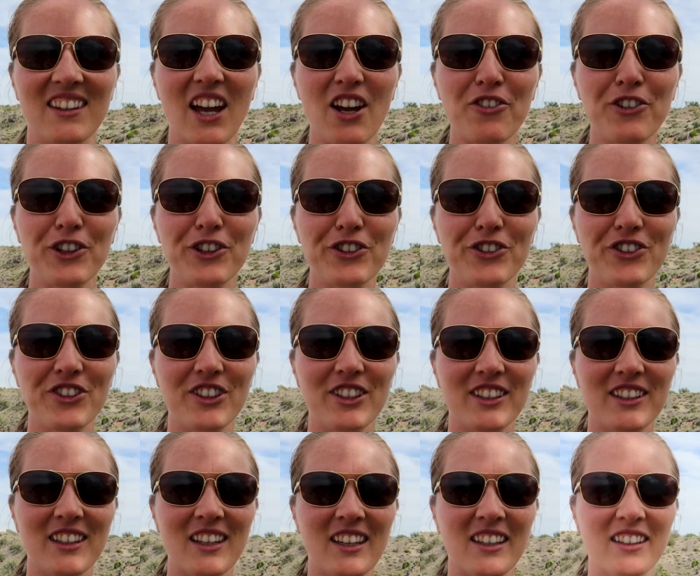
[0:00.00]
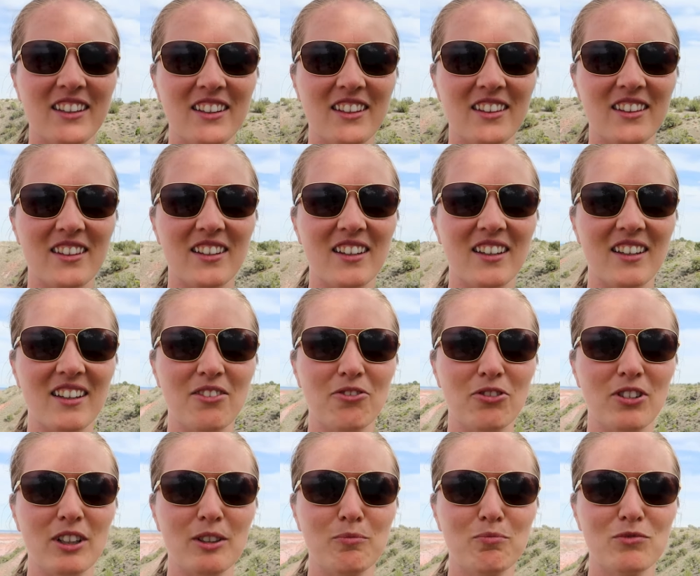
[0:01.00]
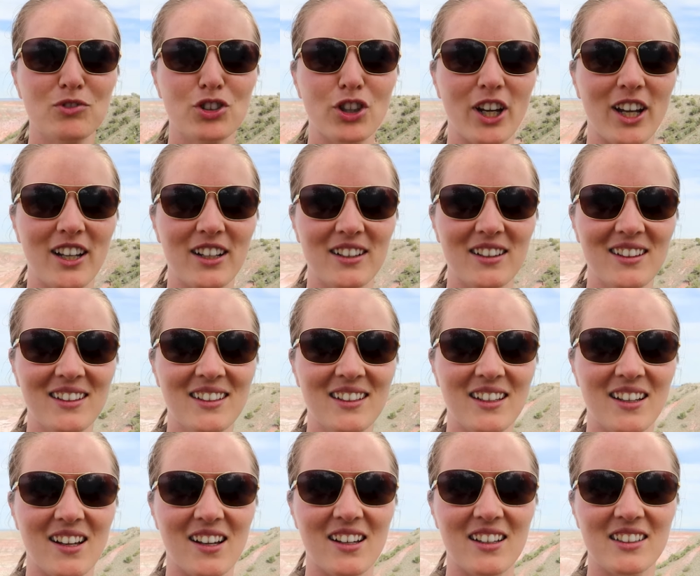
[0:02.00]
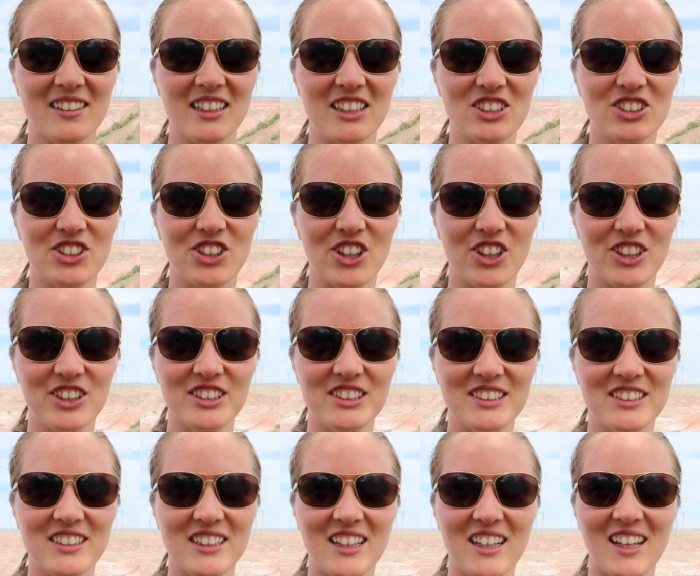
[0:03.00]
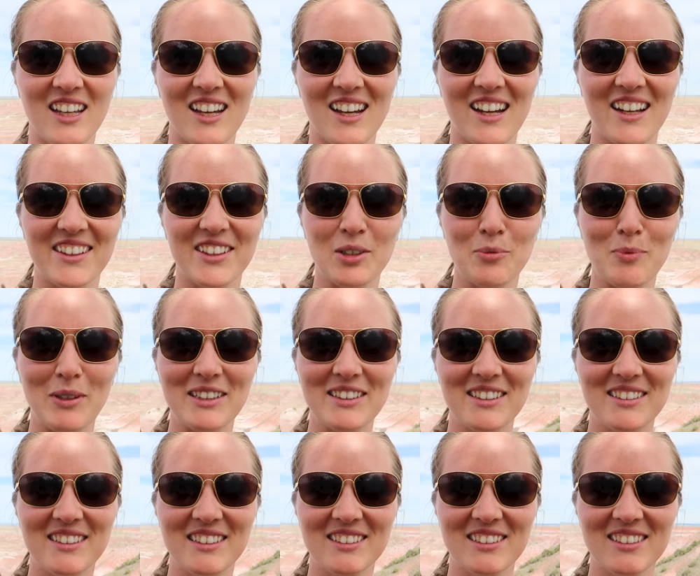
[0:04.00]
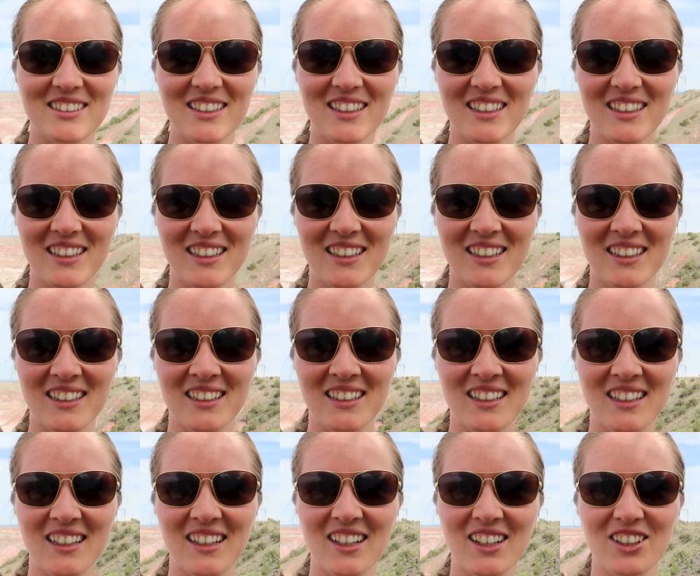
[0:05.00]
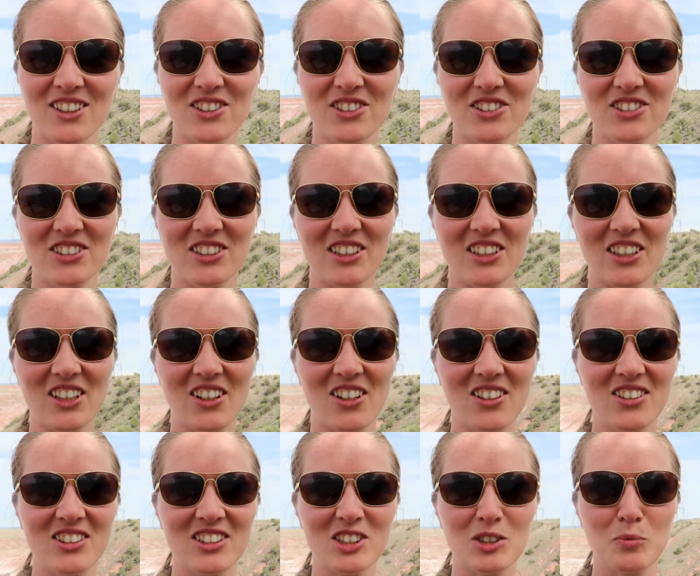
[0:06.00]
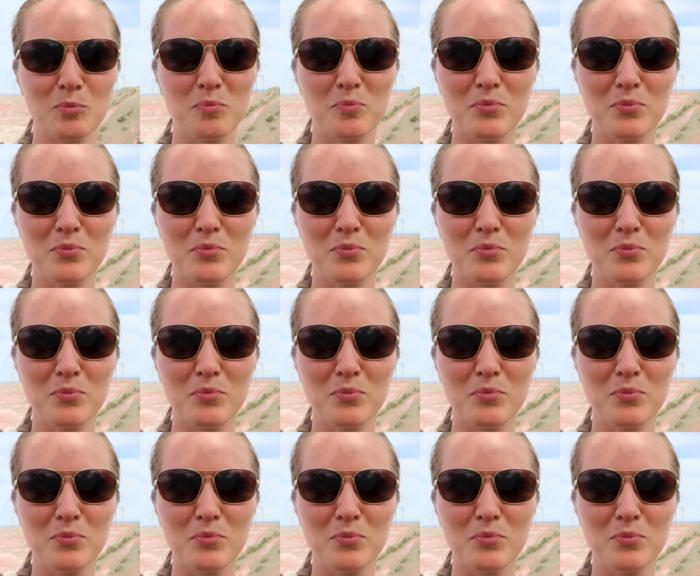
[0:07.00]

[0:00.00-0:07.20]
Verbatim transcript: Now we're doing the Rim Trail uh, that starts at the Painted Desert Inn to see this